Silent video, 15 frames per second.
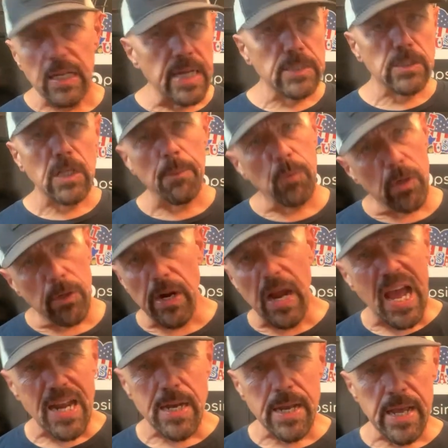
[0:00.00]
last time we were
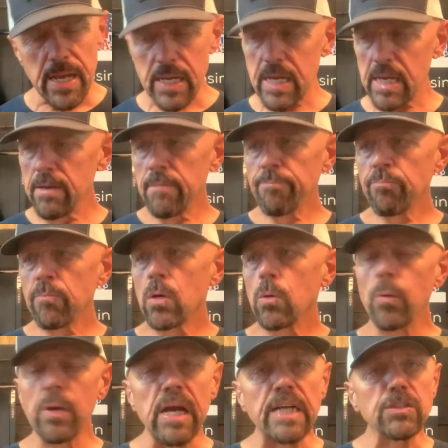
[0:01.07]
at Nick,
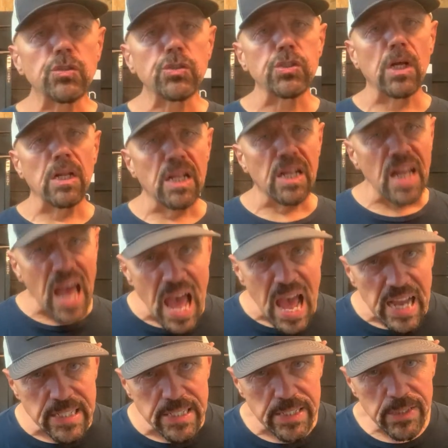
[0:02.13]
we got
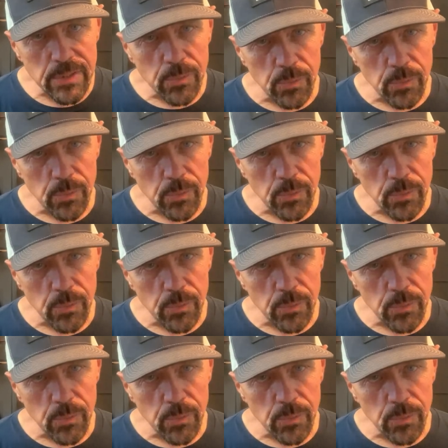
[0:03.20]
shellacked